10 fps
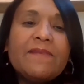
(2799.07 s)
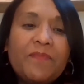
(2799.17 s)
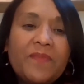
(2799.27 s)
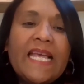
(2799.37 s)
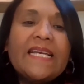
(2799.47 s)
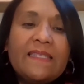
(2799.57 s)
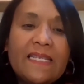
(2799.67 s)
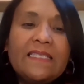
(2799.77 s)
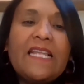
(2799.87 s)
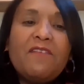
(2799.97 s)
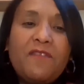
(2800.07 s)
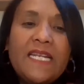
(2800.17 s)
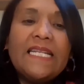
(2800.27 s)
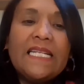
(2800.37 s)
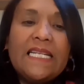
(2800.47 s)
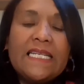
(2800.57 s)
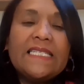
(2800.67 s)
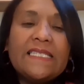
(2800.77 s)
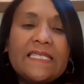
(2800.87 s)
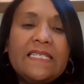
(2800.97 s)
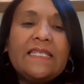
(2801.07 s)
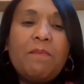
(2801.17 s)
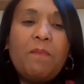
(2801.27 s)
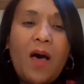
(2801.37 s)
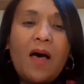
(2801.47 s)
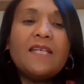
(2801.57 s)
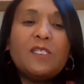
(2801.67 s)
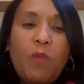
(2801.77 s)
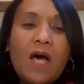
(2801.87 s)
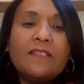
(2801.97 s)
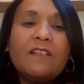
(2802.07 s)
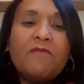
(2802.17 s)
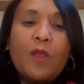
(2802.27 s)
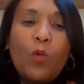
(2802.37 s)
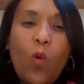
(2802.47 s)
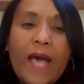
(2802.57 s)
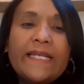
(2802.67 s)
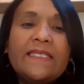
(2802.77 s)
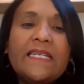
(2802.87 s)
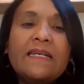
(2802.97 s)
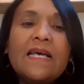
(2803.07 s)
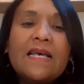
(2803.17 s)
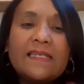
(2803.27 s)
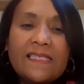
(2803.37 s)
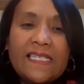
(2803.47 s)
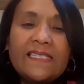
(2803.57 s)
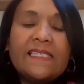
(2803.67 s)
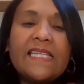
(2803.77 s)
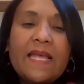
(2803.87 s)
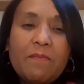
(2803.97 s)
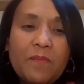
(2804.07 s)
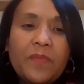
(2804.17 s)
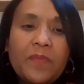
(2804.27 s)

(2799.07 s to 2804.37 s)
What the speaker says: Yeah. There definitely is as part of the wider system.